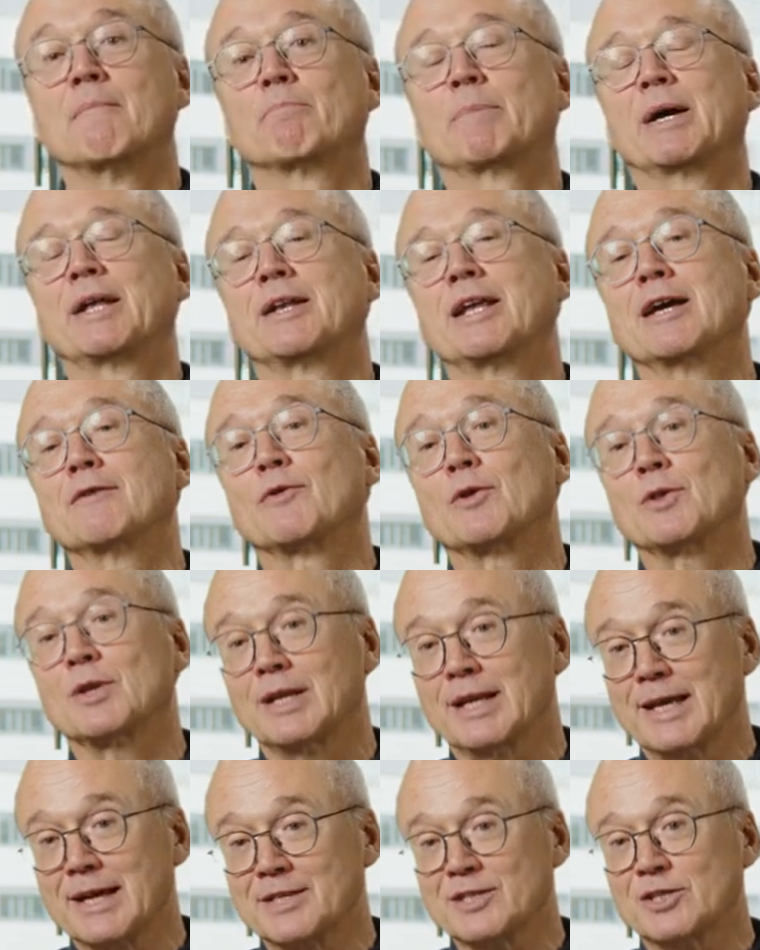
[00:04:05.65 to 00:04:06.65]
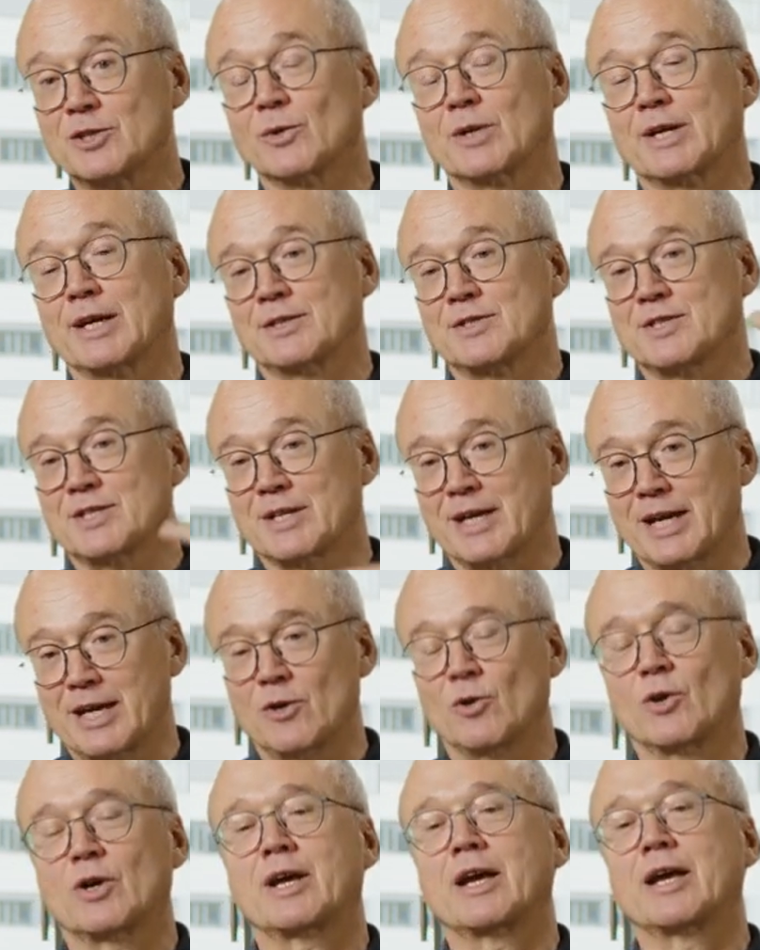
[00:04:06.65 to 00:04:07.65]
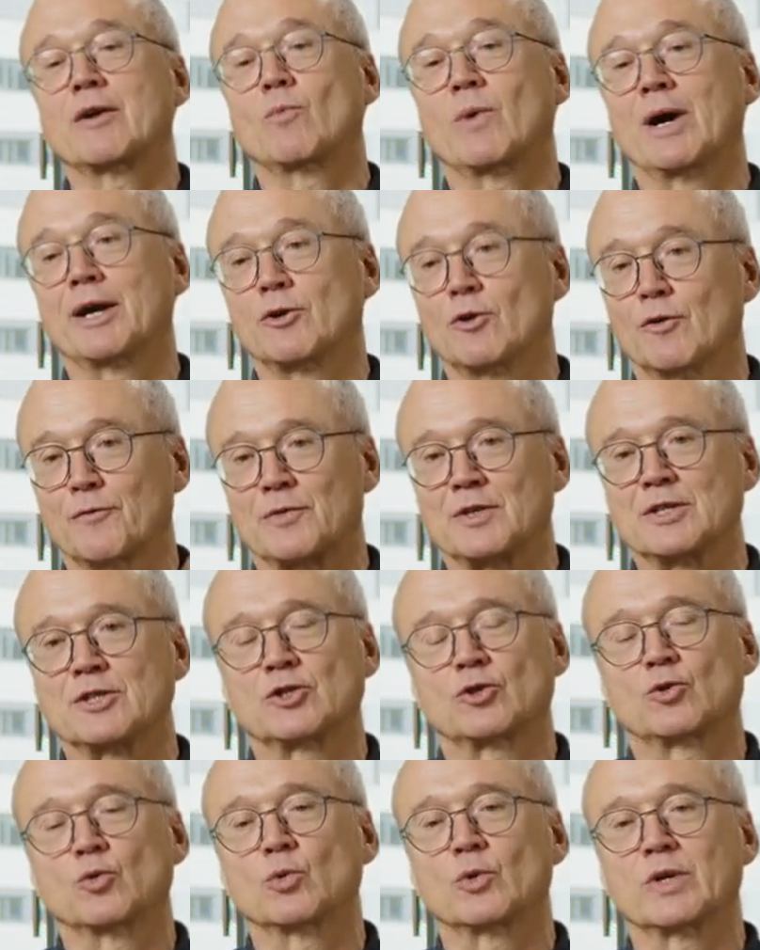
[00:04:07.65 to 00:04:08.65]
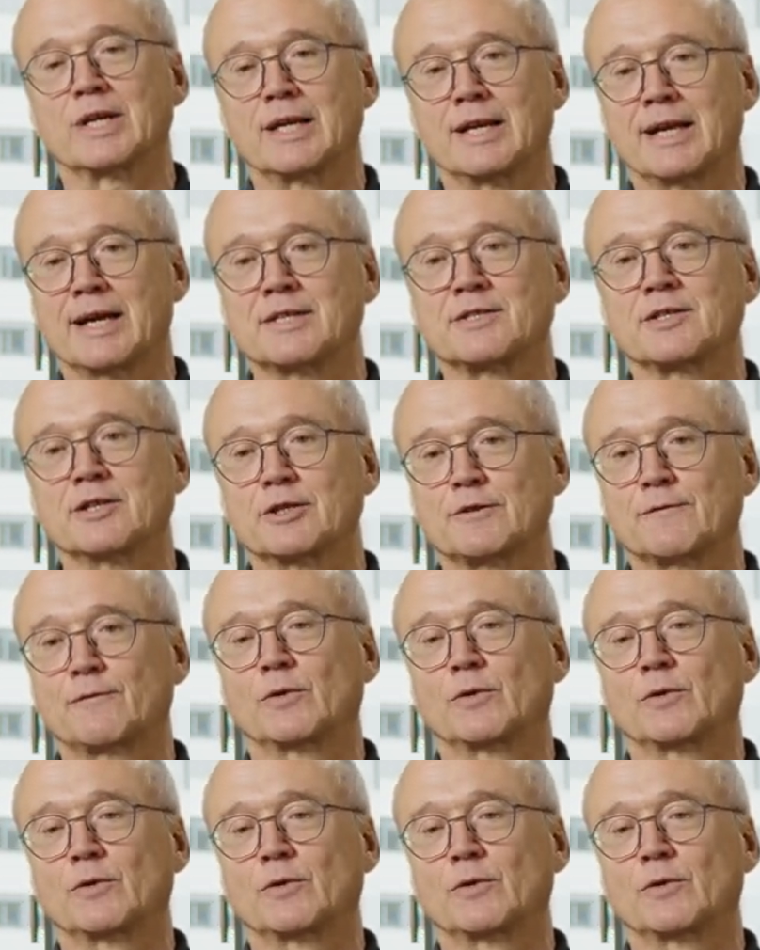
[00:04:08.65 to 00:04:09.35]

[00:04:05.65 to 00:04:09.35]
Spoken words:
But nevertheless, you can say, okay, one of these two relays is,